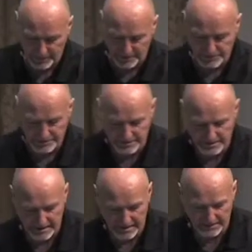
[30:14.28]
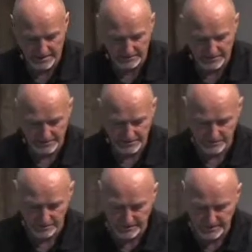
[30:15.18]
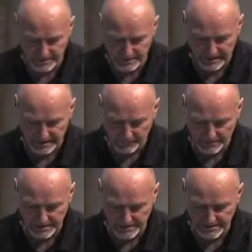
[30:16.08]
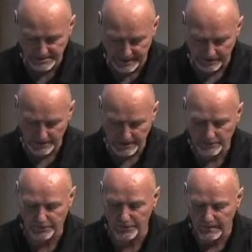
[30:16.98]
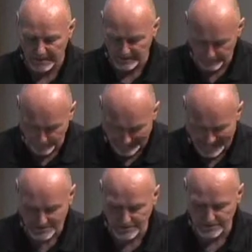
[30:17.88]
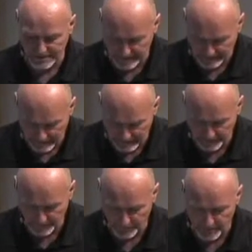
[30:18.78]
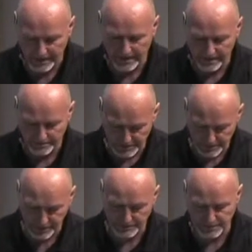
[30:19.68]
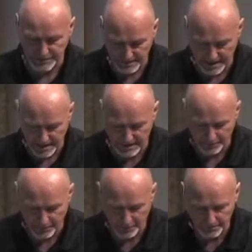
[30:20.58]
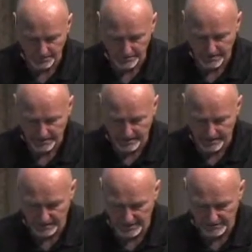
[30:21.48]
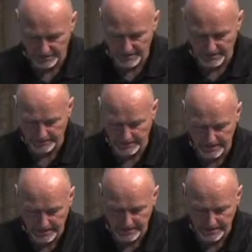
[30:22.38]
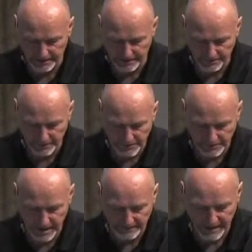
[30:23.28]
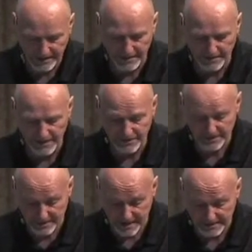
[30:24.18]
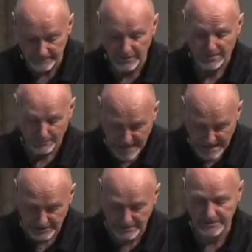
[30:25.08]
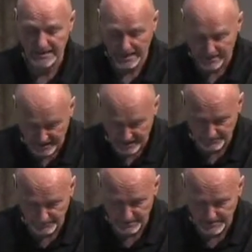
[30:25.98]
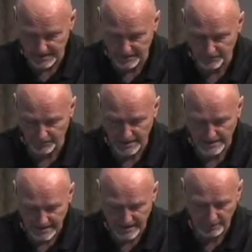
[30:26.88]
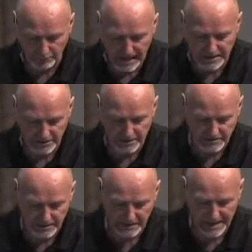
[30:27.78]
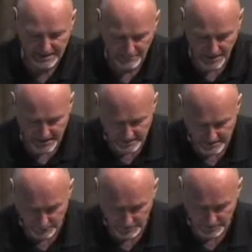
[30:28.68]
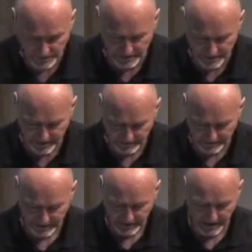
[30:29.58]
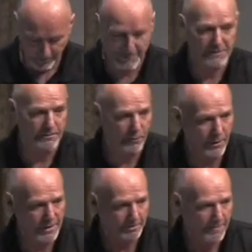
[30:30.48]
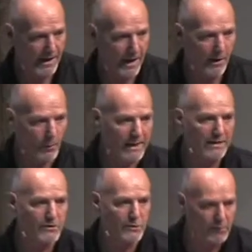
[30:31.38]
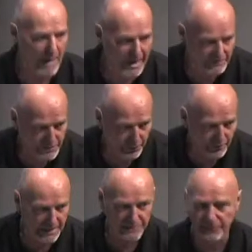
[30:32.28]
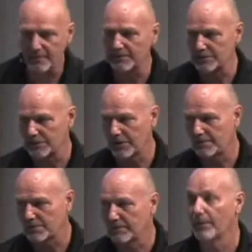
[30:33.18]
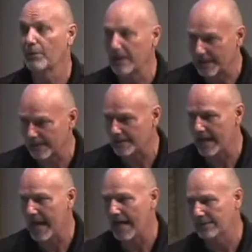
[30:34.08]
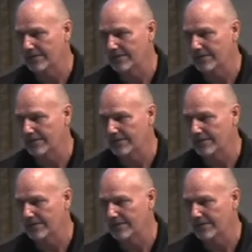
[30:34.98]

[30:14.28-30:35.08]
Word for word: Paul's use of, uh, of these two words, where he says, that we through the patience and comfort of the scriptures might have hope. Uh, that's very clear. Now look at verse 5. Now may the God of patience and comfort. Same phrase, grant you to be like minded towards one another. Uh, what's the point? Uh, we can derive so much from the scripture, but we need God.